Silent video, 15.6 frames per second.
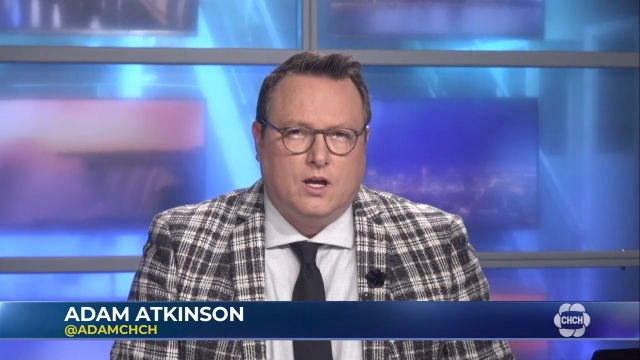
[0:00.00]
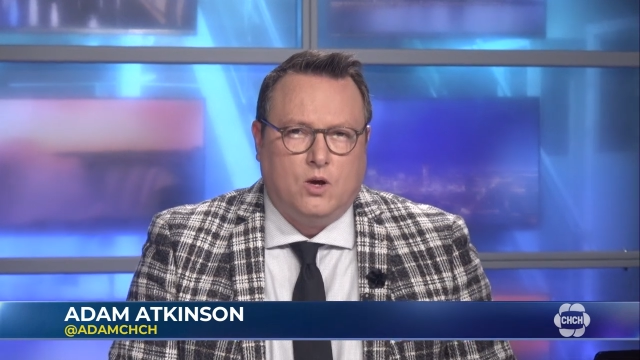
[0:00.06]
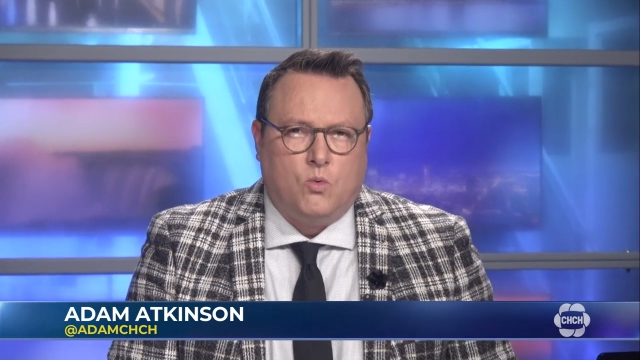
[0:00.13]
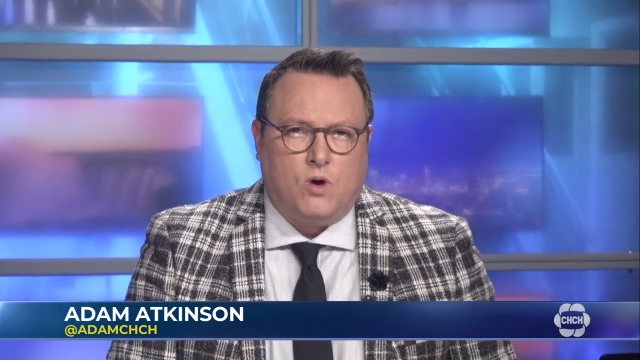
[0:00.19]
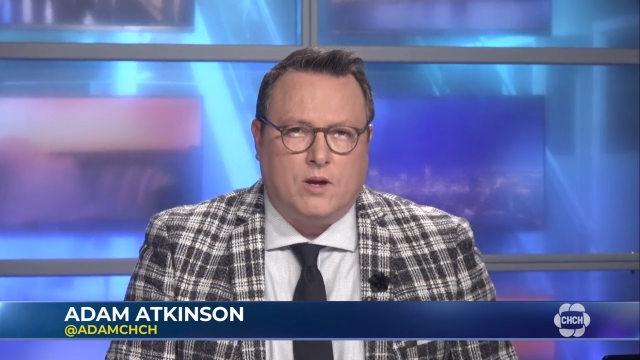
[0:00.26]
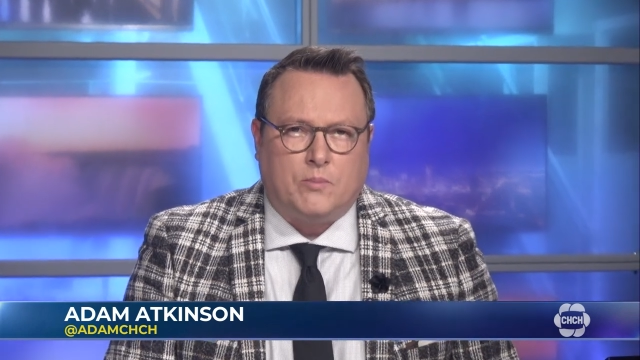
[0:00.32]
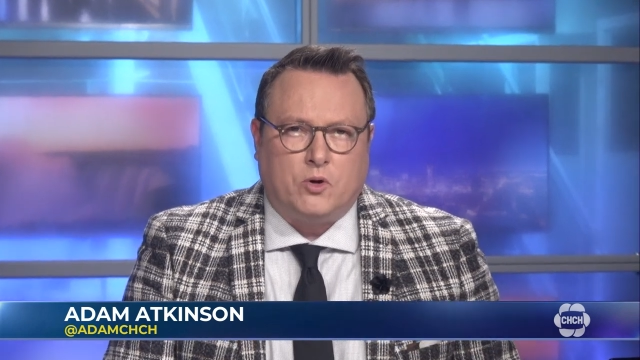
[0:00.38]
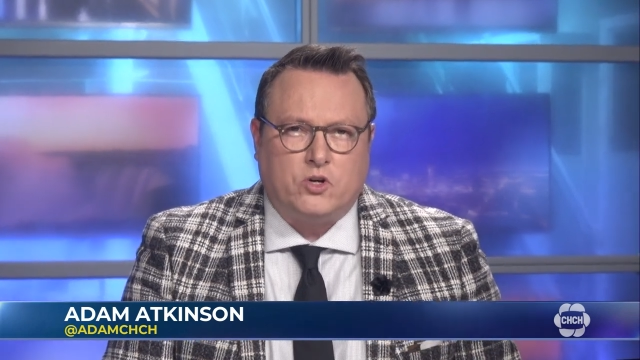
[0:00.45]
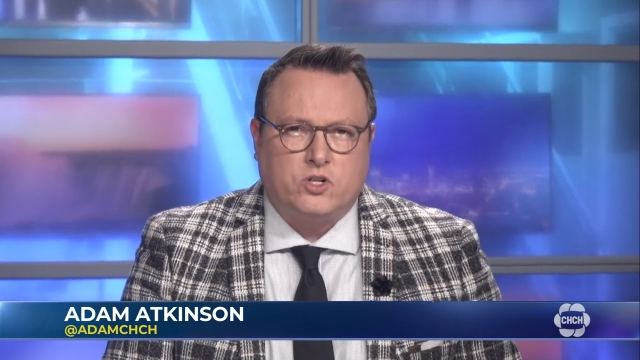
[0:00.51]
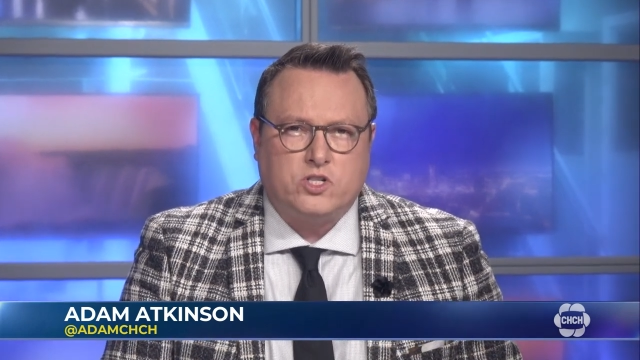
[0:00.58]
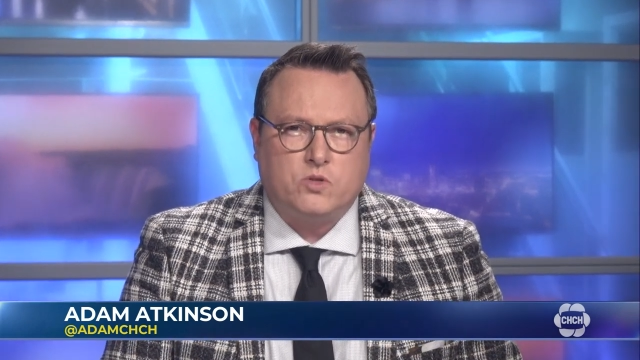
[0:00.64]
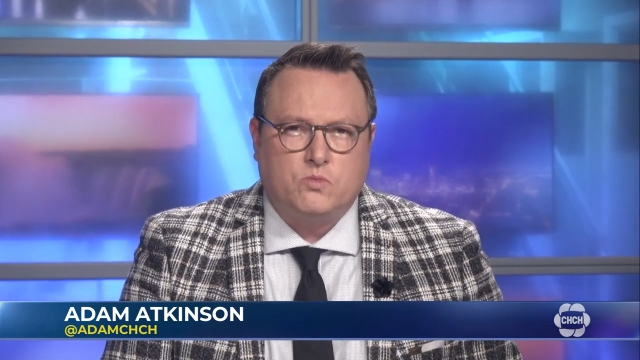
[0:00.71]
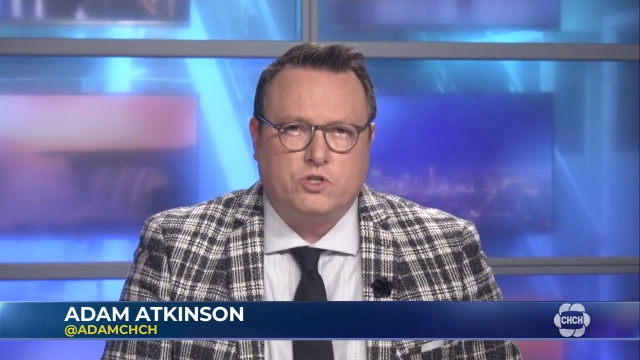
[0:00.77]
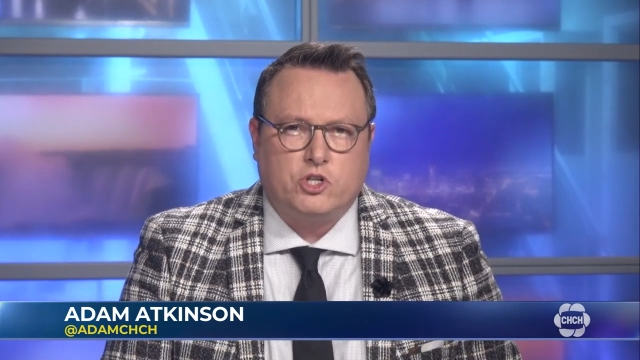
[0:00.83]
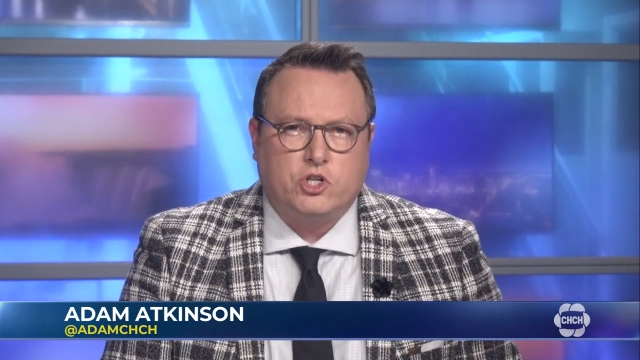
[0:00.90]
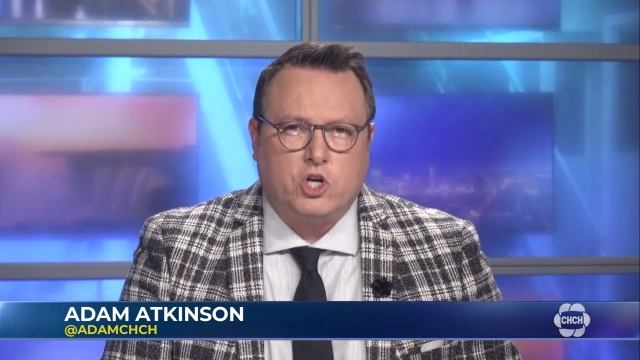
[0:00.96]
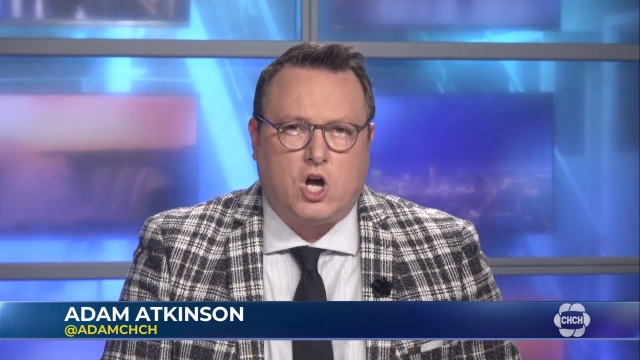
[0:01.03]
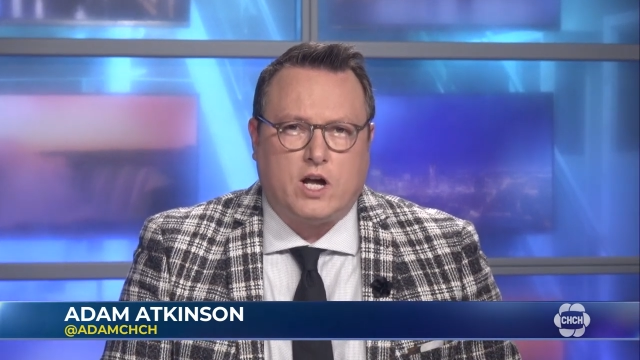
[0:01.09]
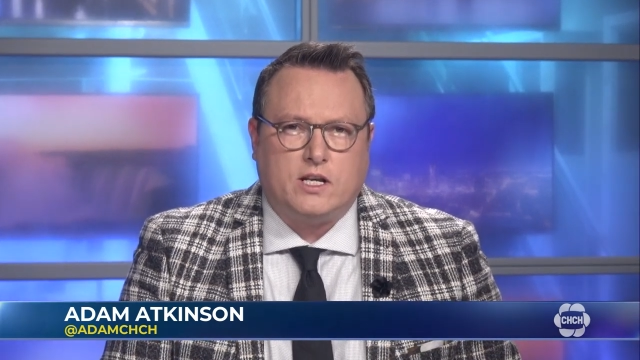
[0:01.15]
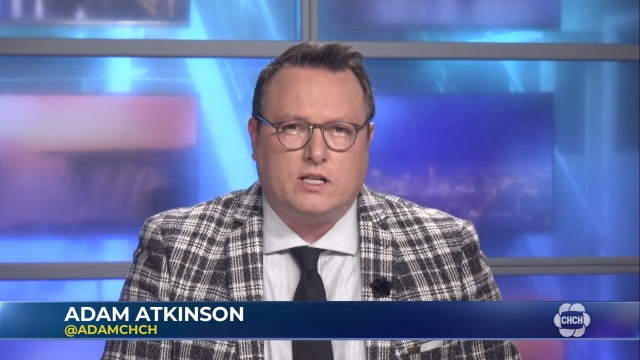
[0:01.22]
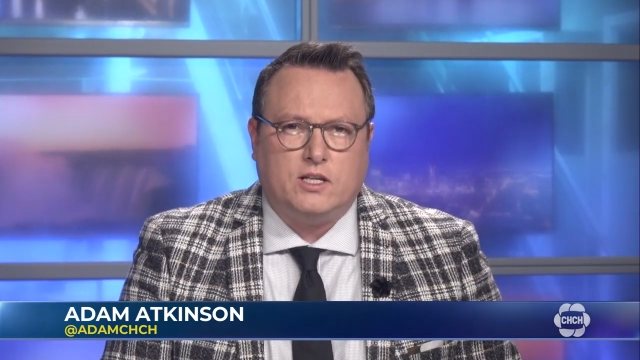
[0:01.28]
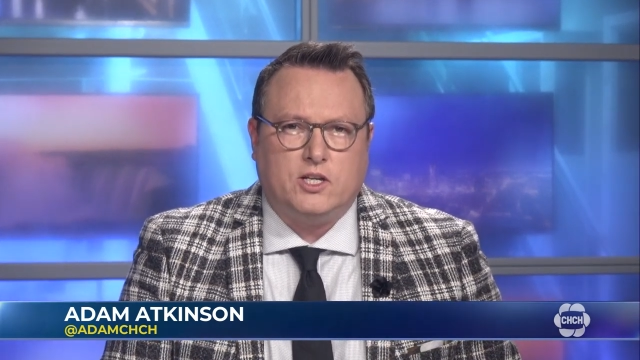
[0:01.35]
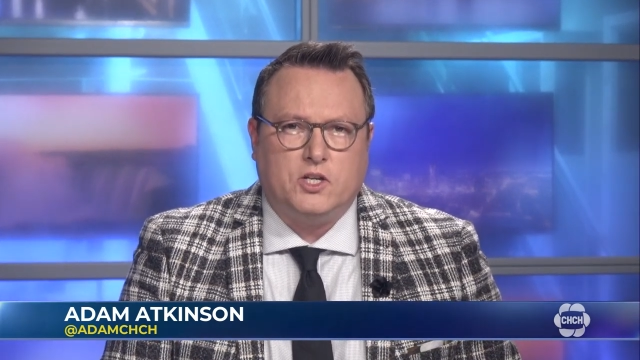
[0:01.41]
One person was shot
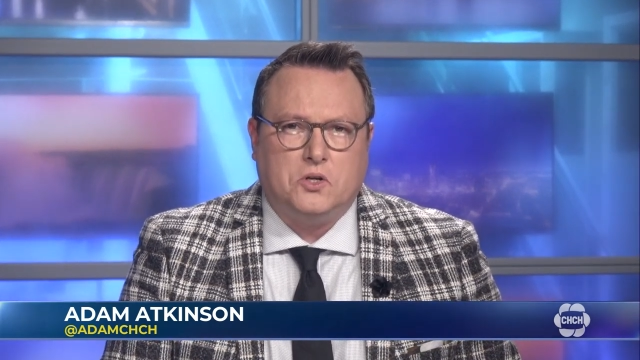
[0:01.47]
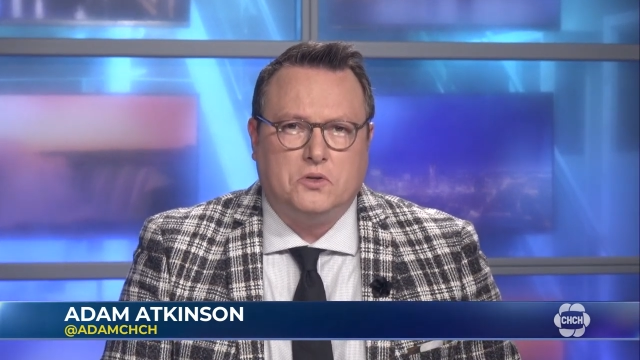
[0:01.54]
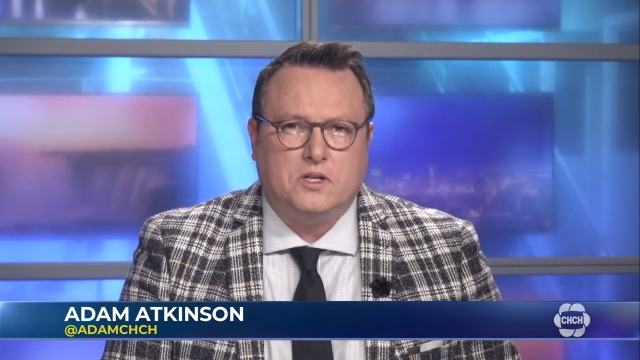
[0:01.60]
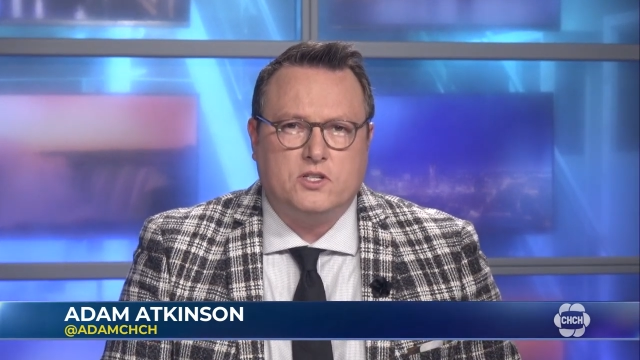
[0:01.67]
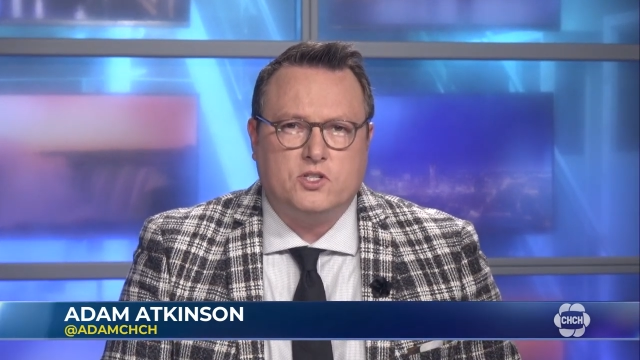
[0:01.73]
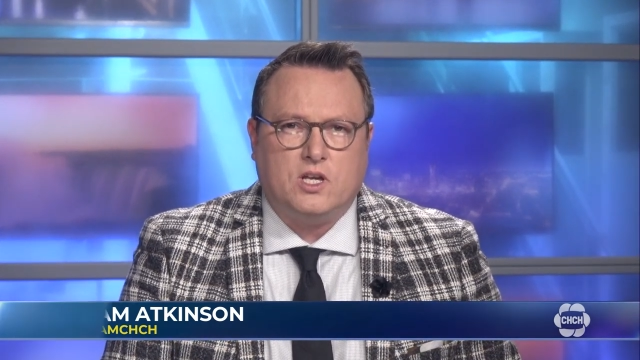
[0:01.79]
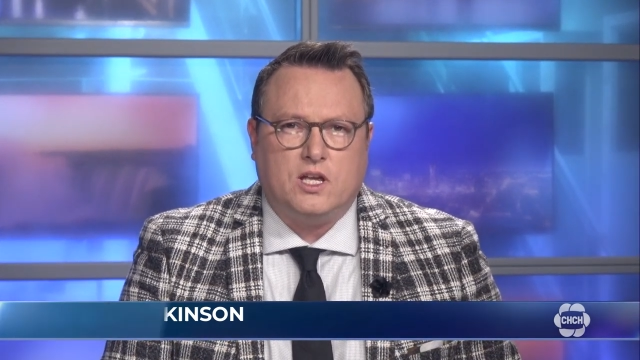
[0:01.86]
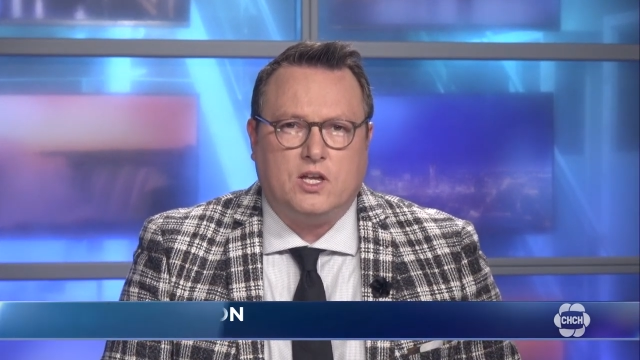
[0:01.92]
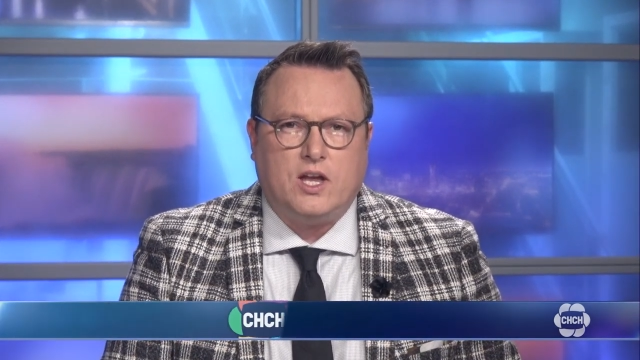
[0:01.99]
and killed in St.